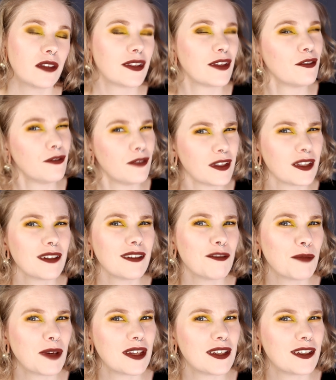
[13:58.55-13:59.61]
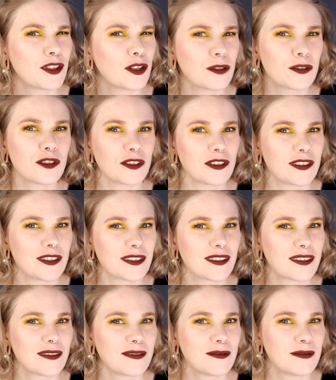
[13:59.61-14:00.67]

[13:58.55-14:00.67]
So I think I made good choices.